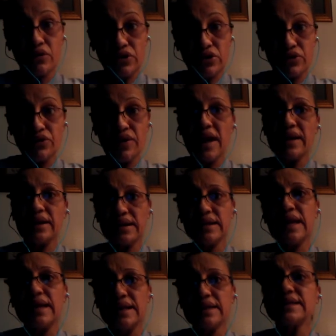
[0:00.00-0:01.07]
through that.
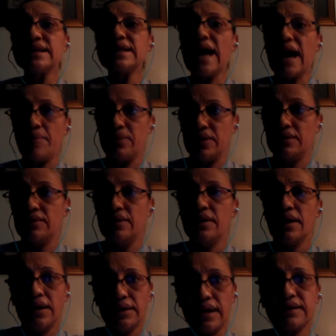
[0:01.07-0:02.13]
And it did happen.
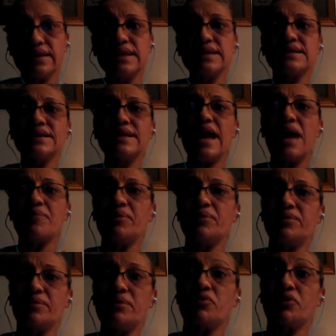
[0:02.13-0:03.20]
A lot of things did happen,
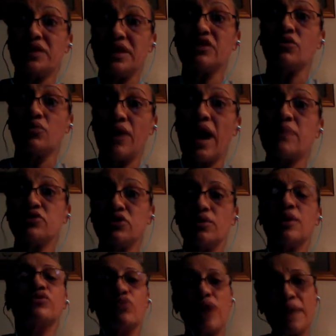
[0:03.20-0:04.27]
but people were thinking the
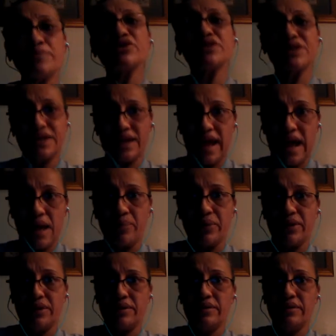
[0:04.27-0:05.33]
rapture. The rapture is going to
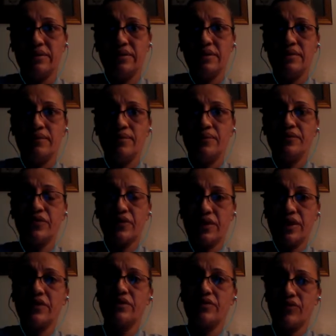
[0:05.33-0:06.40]
happen for the
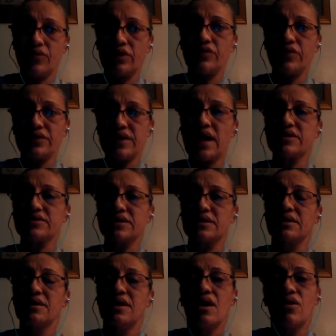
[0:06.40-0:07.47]
144,000.
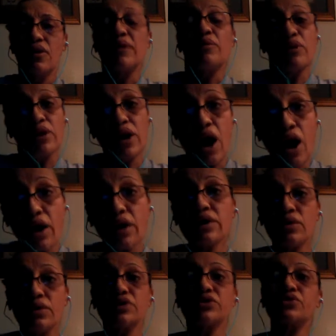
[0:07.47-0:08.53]
We are
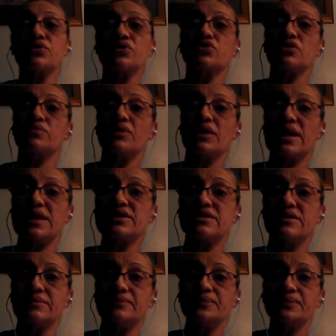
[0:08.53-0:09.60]
going through the
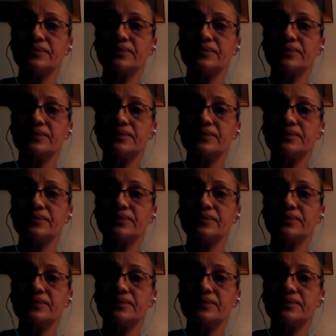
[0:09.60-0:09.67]
tribulation,